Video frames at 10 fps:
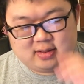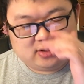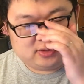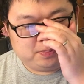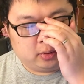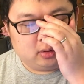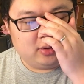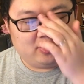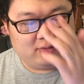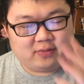This
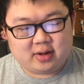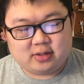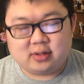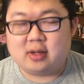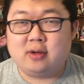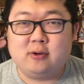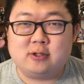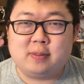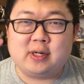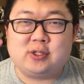balloon face, like
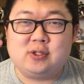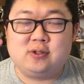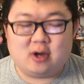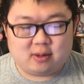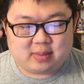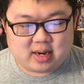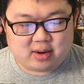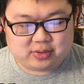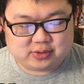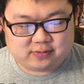somebody stung
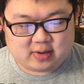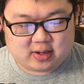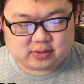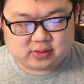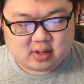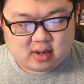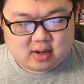Meowth's face